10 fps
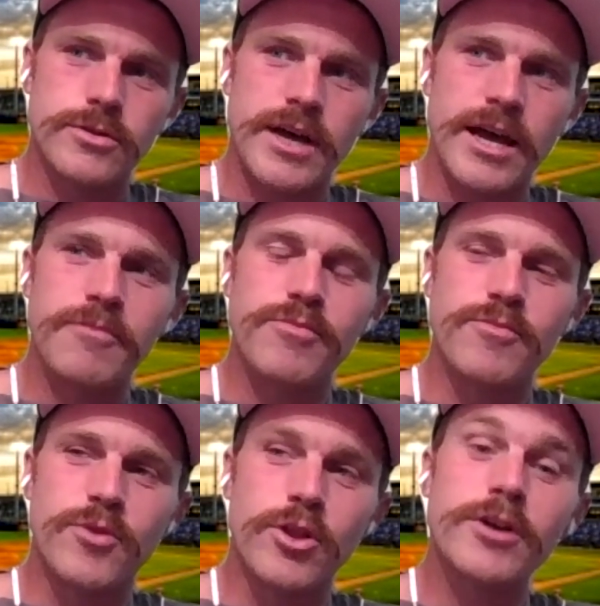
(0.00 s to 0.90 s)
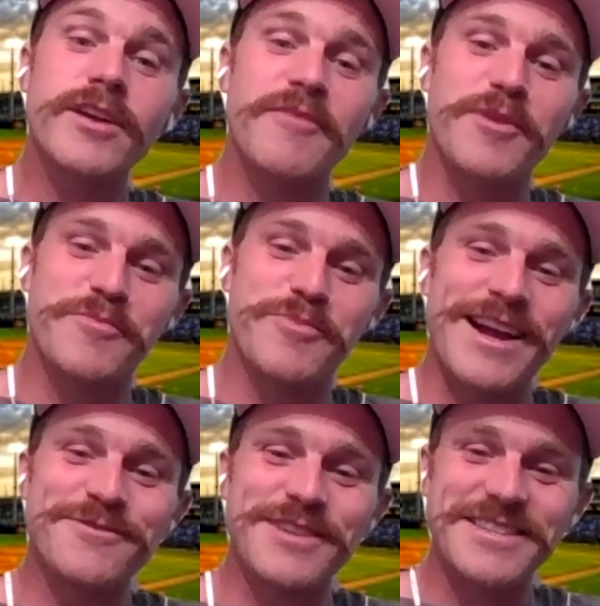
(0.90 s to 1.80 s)
I learned I've been
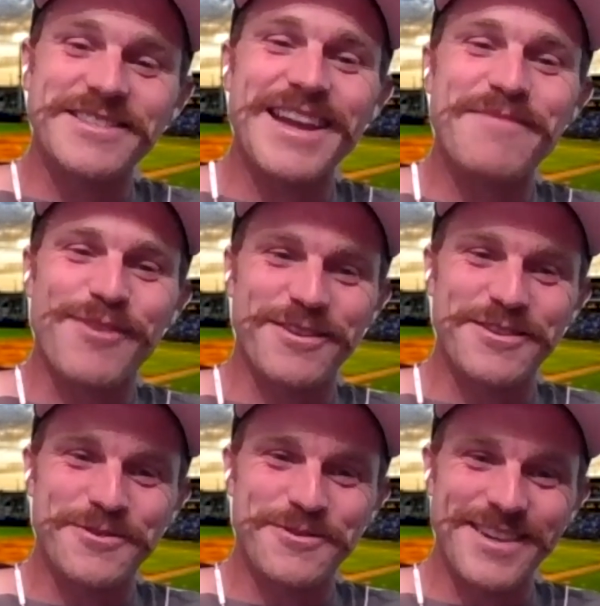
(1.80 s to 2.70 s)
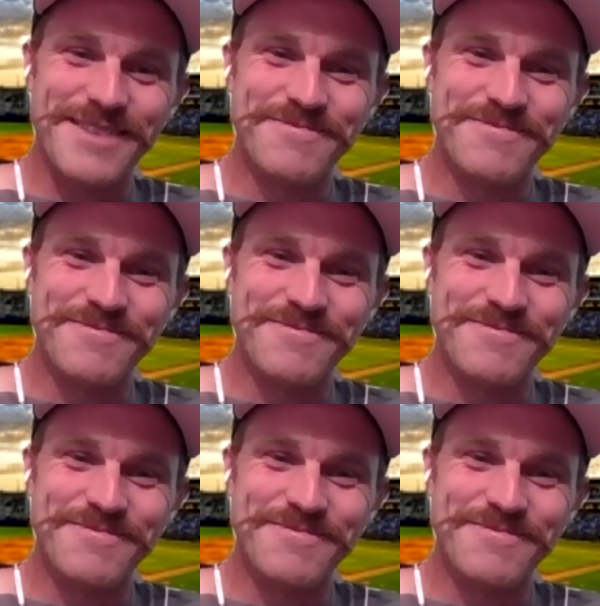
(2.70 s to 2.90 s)
pronouncing his name wrong this whole time.